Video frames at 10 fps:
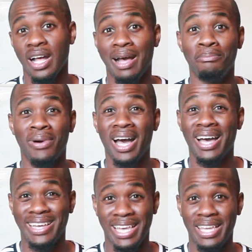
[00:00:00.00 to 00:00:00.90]
I'm
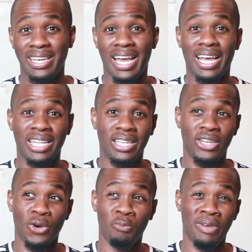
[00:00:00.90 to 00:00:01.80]
bi, and I
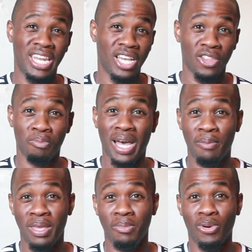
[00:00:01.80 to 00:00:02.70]
know many other bi
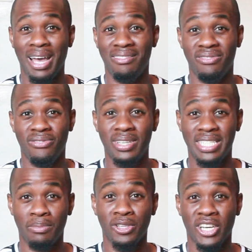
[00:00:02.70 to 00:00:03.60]
people have
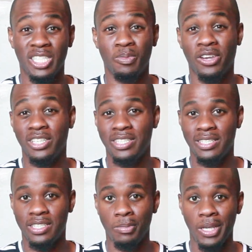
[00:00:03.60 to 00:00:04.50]
similar
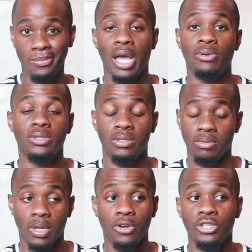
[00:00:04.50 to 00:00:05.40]
experiences to me. I
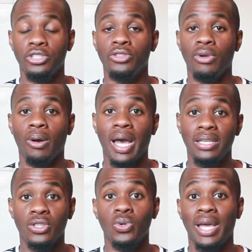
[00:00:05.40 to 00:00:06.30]
was a Christian throughout high
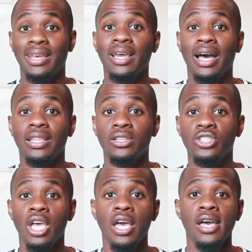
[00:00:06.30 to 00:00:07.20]
school and college.
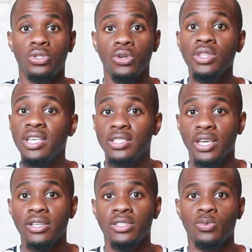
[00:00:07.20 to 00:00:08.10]
During these
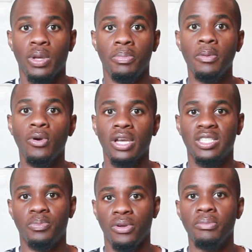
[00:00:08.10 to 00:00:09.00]
years is when people are
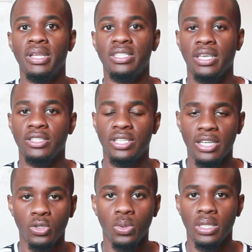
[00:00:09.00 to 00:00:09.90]
experimenting
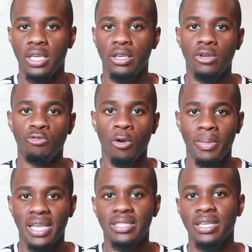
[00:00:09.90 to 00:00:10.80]
sexually,
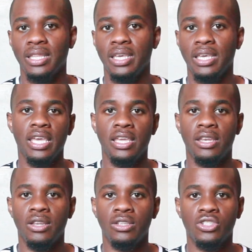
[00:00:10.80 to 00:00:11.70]
romantically,
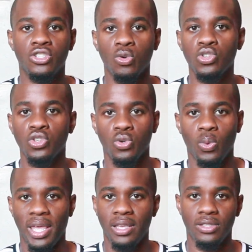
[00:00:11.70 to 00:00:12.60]
in social
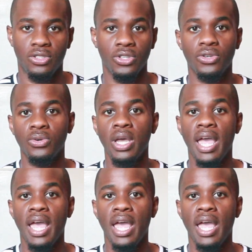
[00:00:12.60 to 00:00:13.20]
ways too.